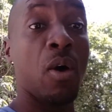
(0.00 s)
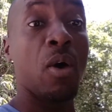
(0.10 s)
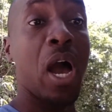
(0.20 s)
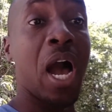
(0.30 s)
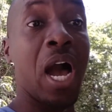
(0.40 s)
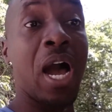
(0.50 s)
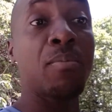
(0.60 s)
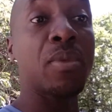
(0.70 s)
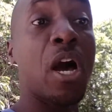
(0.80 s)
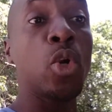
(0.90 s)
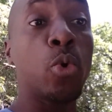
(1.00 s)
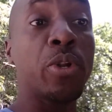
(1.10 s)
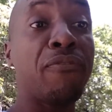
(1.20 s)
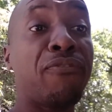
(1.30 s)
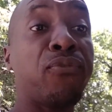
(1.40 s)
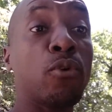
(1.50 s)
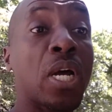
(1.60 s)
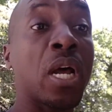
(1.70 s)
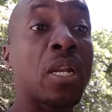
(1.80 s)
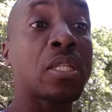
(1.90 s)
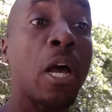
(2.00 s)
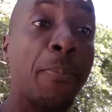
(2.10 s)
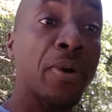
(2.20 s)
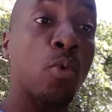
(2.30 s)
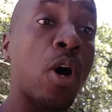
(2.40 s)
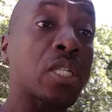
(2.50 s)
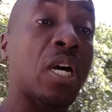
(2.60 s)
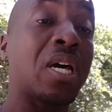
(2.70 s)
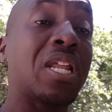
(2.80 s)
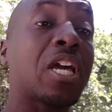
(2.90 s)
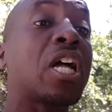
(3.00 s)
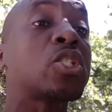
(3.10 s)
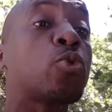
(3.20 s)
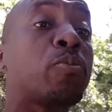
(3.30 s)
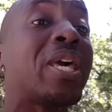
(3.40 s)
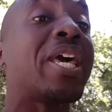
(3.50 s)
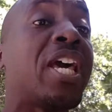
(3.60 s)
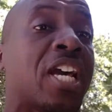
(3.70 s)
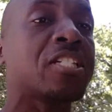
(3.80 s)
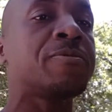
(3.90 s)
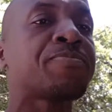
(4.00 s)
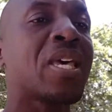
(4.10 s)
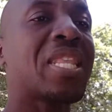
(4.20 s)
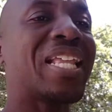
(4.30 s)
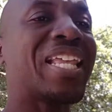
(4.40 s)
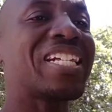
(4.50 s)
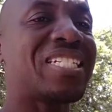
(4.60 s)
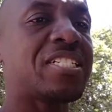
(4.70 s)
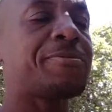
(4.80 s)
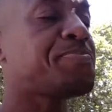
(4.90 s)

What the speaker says: Although they float on the top of the water, they consume the eggs that exist